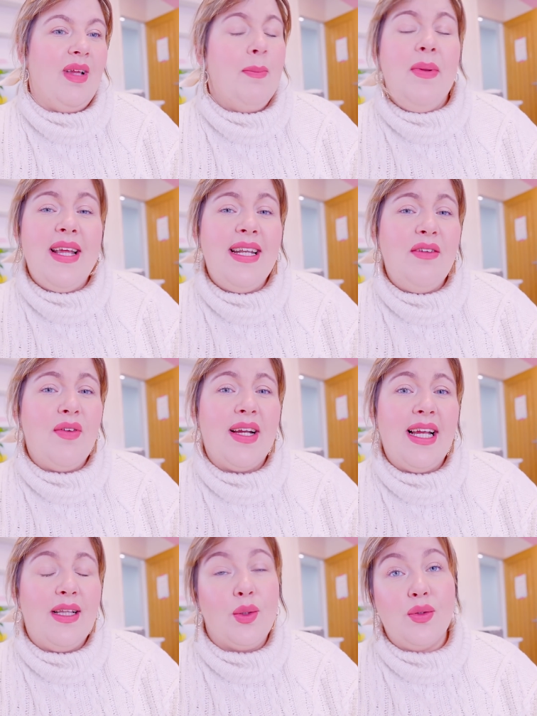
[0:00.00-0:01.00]
but then if I
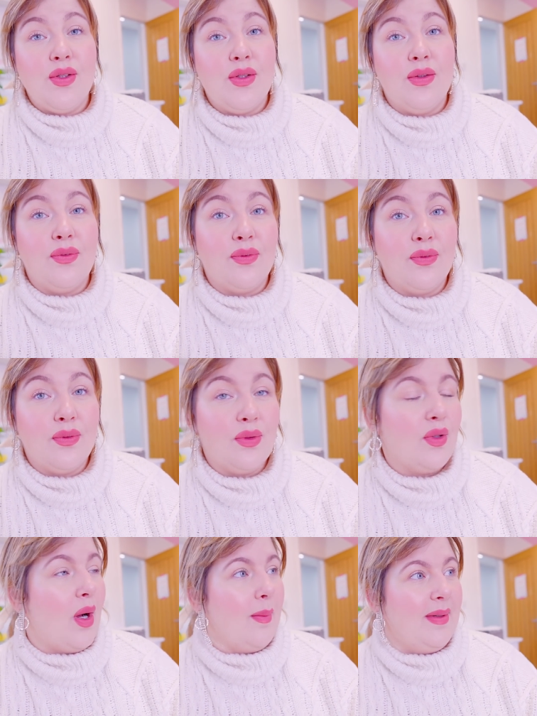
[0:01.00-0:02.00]
get loads of
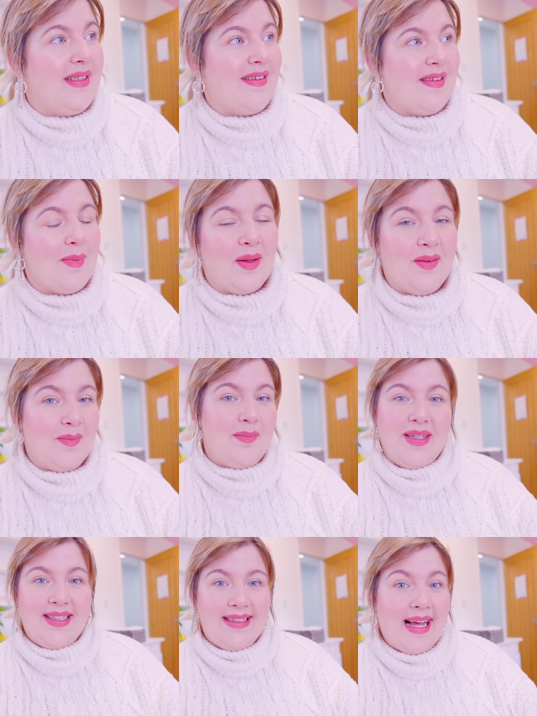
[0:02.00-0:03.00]
comments about them
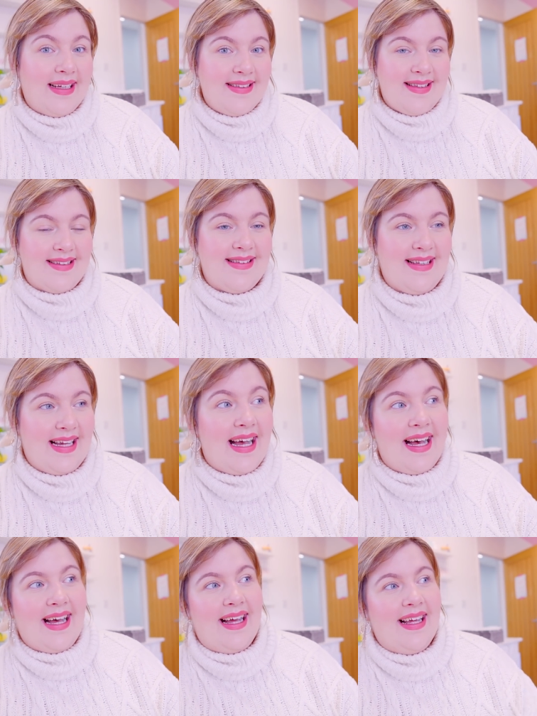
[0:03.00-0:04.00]
being nice as they
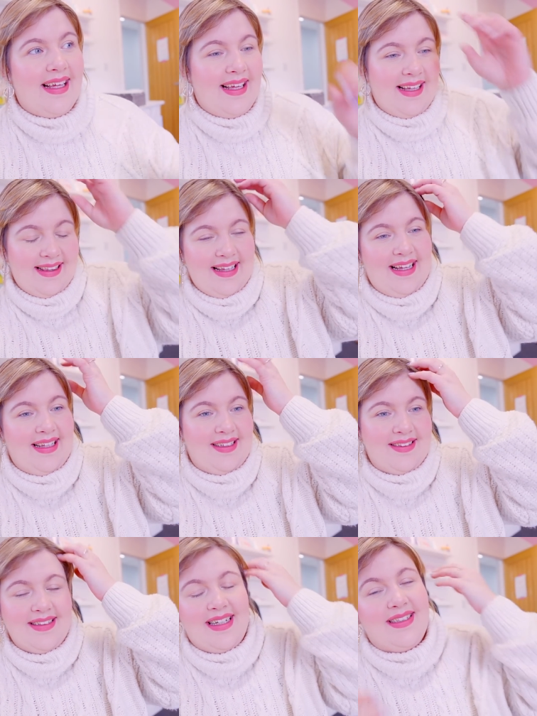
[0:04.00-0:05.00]
are,
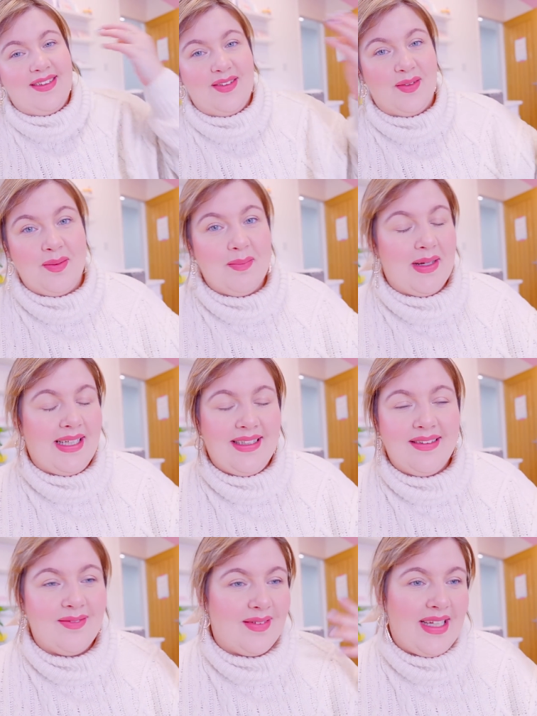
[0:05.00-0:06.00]
then I don't know, we
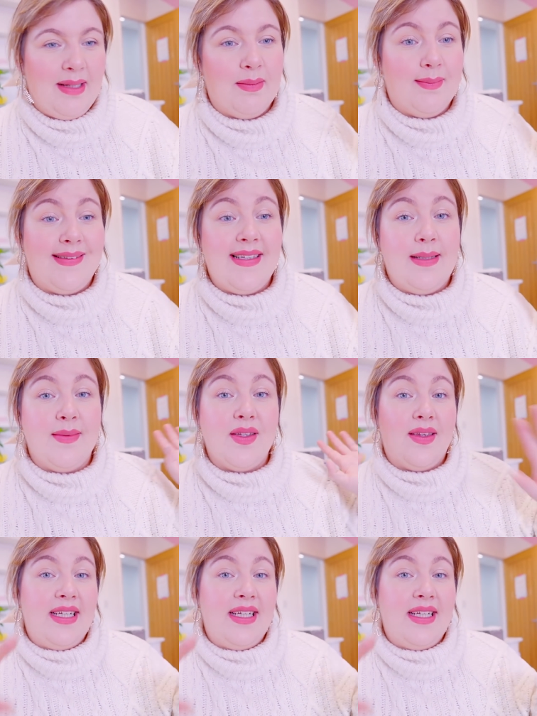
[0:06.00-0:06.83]
might keep them the same. So